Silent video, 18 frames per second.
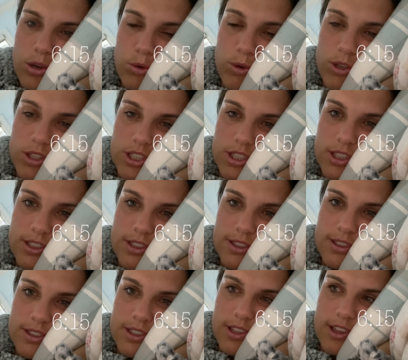which
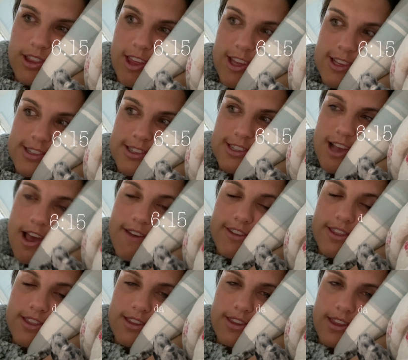is the
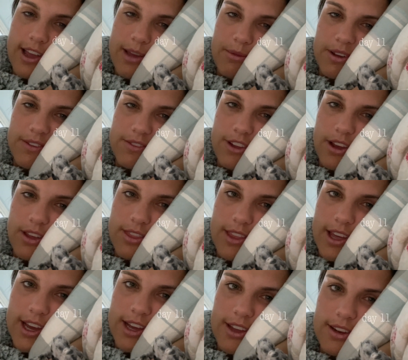seventh time I've done
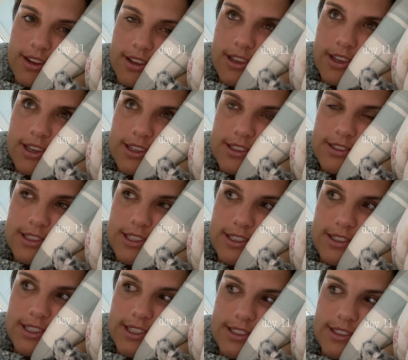that
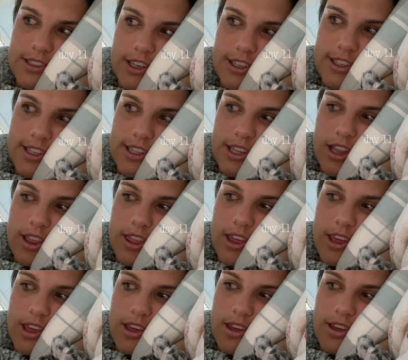since I started
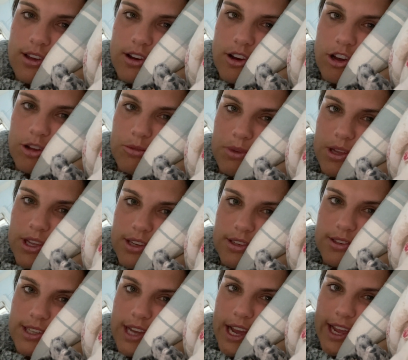the all
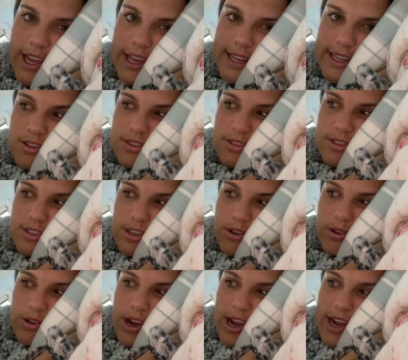meat diet.
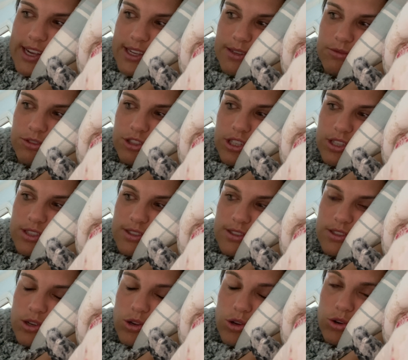So I am
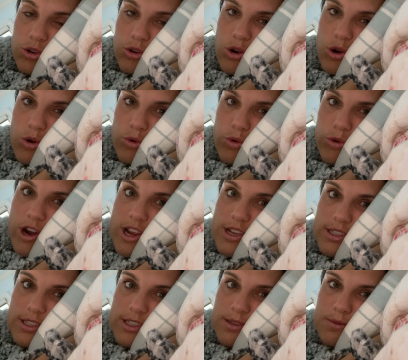just
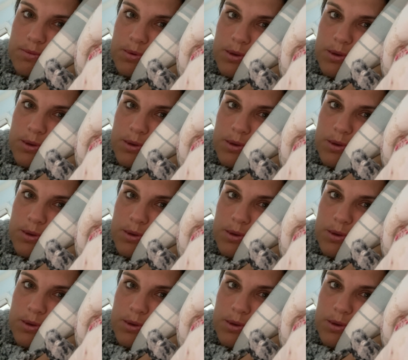crisp